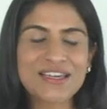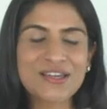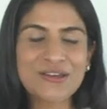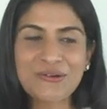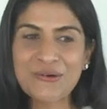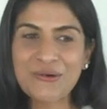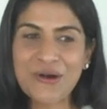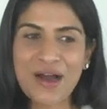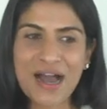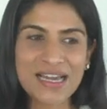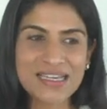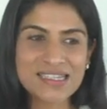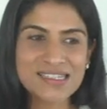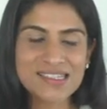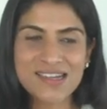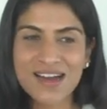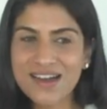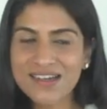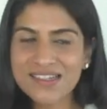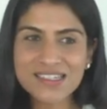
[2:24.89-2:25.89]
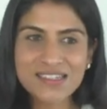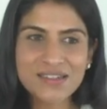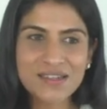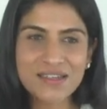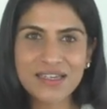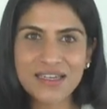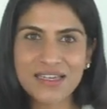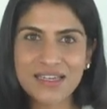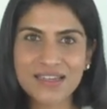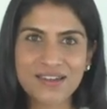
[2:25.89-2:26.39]
you know, I started
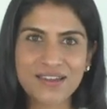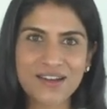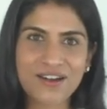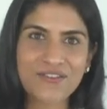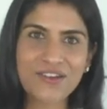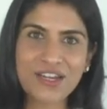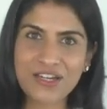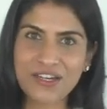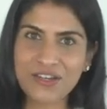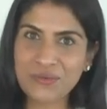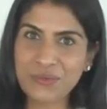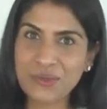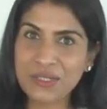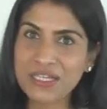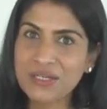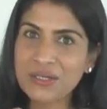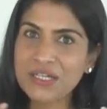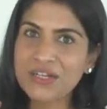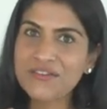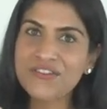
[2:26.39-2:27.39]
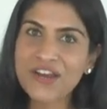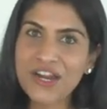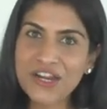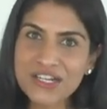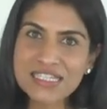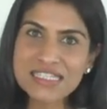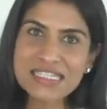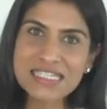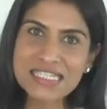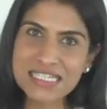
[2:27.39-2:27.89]
in a very, in a
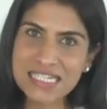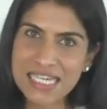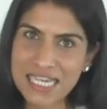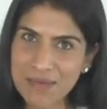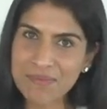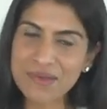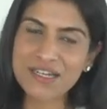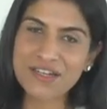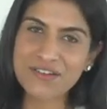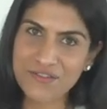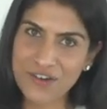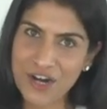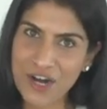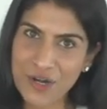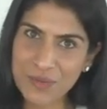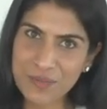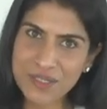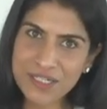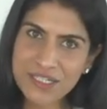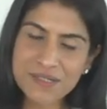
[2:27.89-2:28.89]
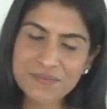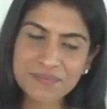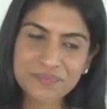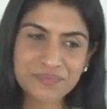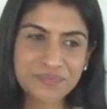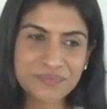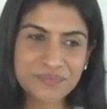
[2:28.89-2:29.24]
very stable environment.